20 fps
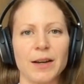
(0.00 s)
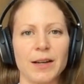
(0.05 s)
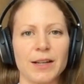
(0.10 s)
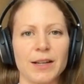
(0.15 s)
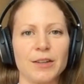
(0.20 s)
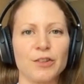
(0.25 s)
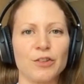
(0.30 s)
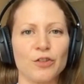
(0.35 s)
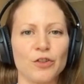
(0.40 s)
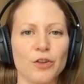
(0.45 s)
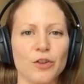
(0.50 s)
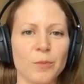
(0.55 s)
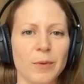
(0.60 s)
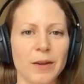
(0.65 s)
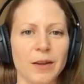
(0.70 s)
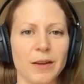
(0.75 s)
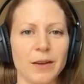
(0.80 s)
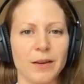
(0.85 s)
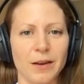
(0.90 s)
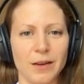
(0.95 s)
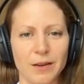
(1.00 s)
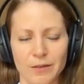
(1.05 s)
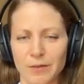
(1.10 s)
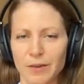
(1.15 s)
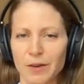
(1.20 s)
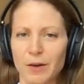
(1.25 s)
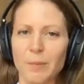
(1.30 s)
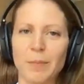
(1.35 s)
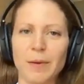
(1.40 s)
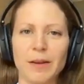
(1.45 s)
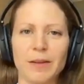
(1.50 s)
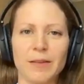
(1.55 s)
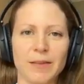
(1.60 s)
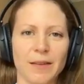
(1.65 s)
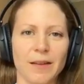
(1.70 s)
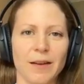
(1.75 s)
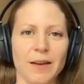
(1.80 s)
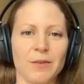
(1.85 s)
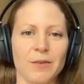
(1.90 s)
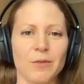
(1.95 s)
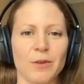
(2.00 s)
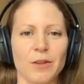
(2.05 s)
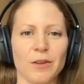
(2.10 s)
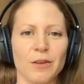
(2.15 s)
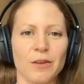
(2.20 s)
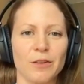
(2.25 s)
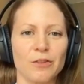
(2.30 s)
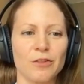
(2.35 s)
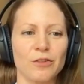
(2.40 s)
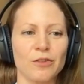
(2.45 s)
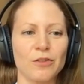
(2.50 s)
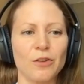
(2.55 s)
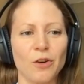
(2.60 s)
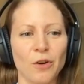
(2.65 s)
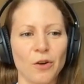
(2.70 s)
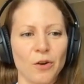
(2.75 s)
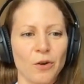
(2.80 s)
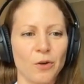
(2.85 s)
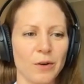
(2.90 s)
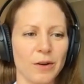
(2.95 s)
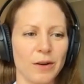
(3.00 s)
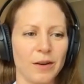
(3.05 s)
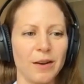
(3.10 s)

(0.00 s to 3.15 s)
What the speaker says: and determining kind of in a baseline where there's no